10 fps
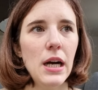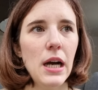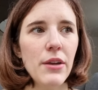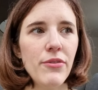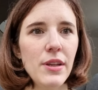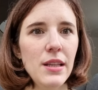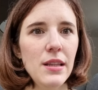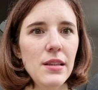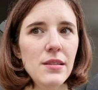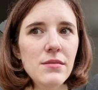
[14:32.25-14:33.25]
I
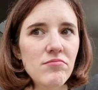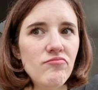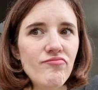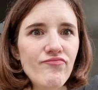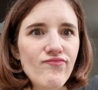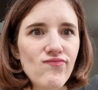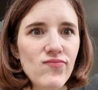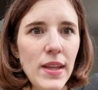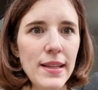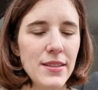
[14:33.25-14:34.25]
feel
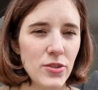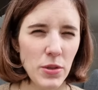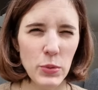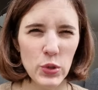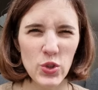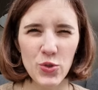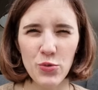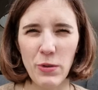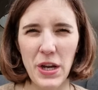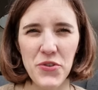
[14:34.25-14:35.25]
that it's almost
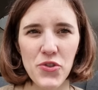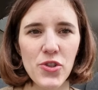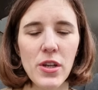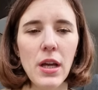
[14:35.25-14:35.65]
strange.